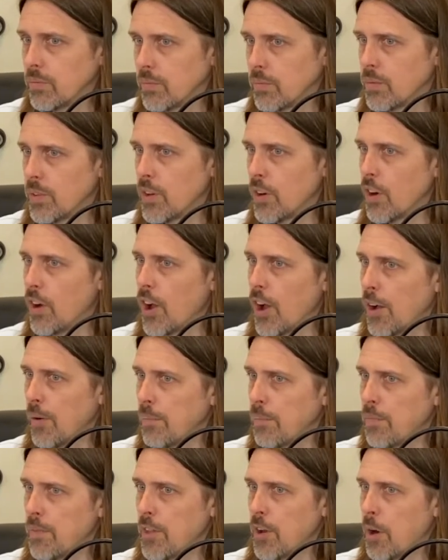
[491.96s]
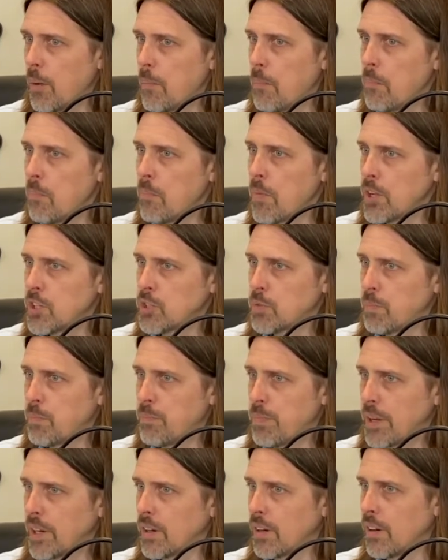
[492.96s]
there are much
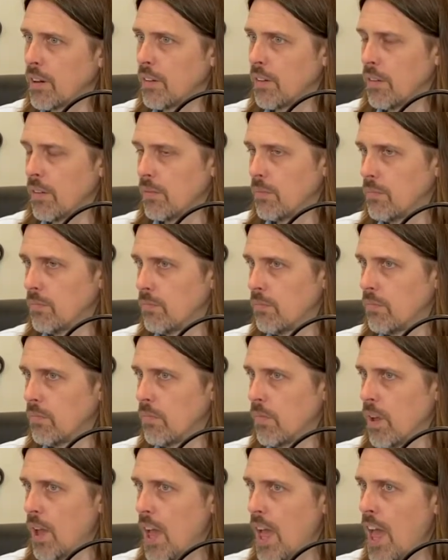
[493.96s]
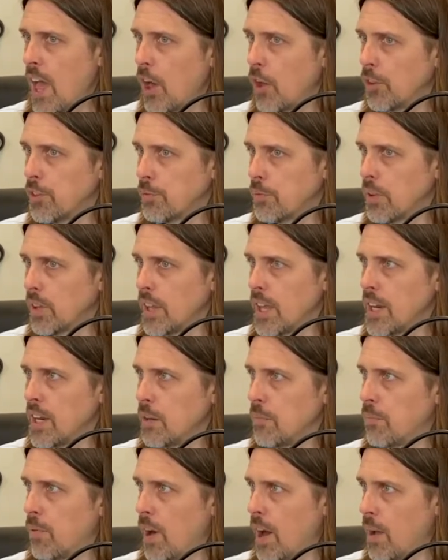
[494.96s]
bigger
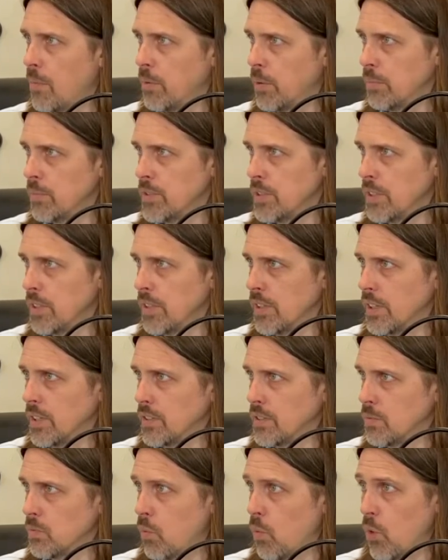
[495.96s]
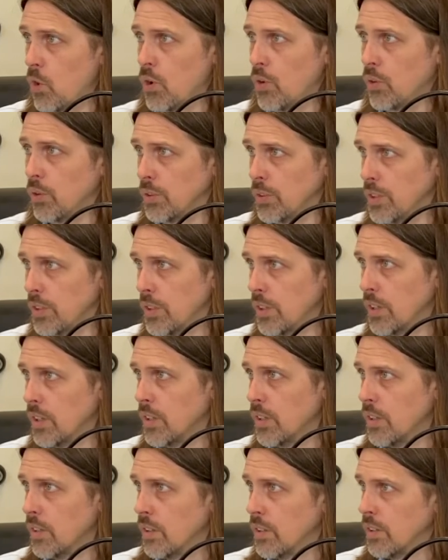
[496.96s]
health-related problems in this world
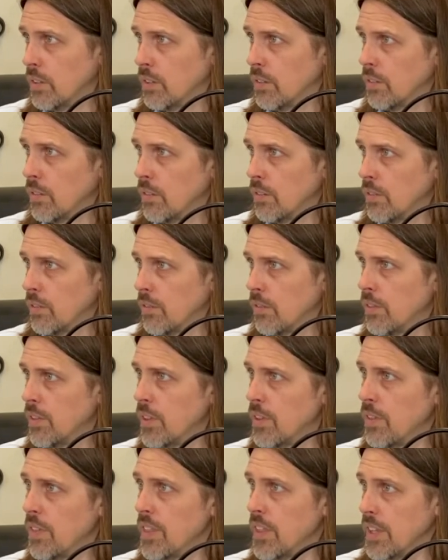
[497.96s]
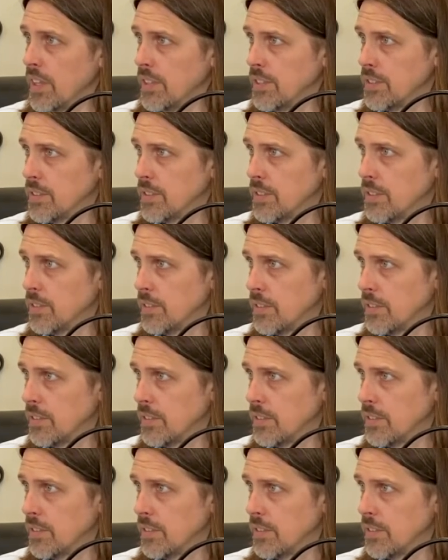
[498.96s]
than this.